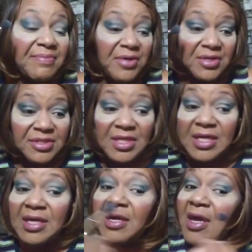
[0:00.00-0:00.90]

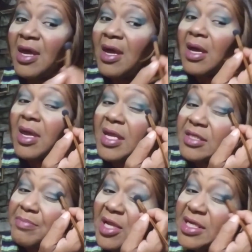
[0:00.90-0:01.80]
furiously, and
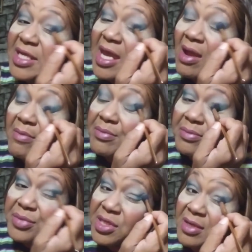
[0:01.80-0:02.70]
it's blending out
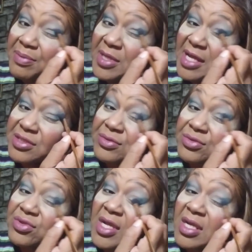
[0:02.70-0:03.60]
beautifully. I just
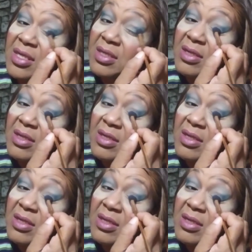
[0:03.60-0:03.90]
was trying to